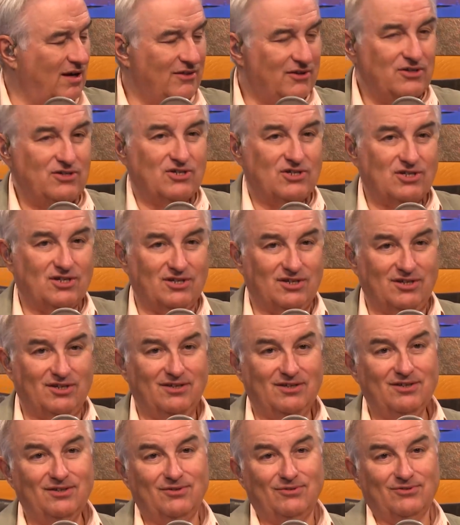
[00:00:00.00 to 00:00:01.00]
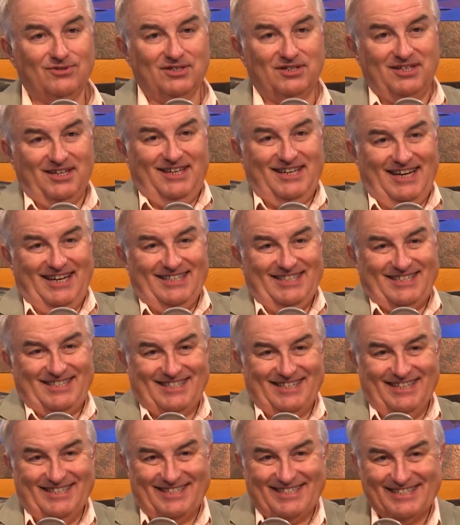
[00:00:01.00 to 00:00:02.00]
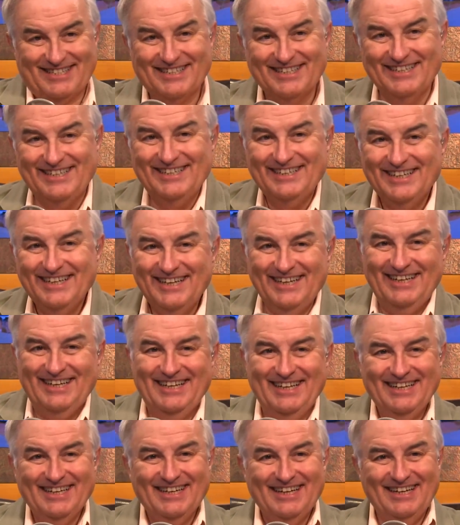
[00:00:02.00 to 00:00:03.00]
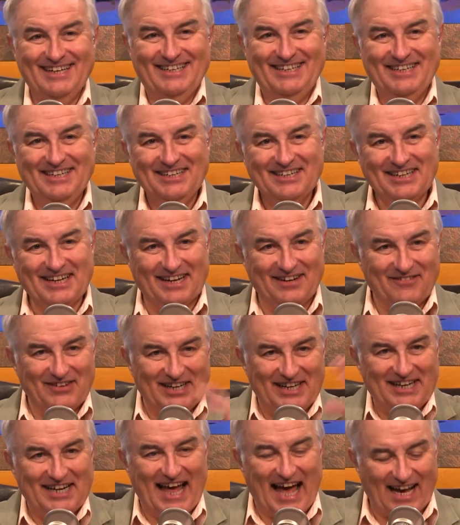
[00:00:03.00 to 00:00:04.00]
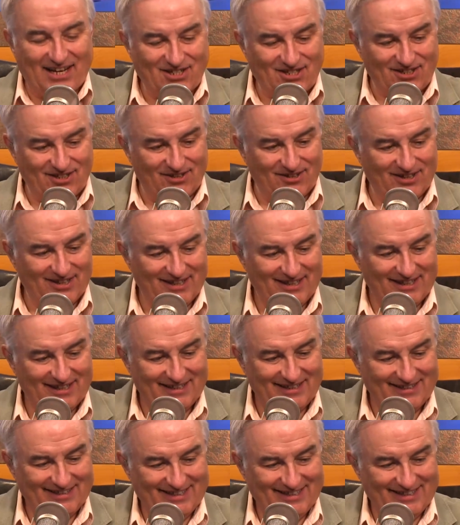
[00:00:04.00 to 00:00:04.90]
They're just going to use it against us. And kind of in a national... Everything's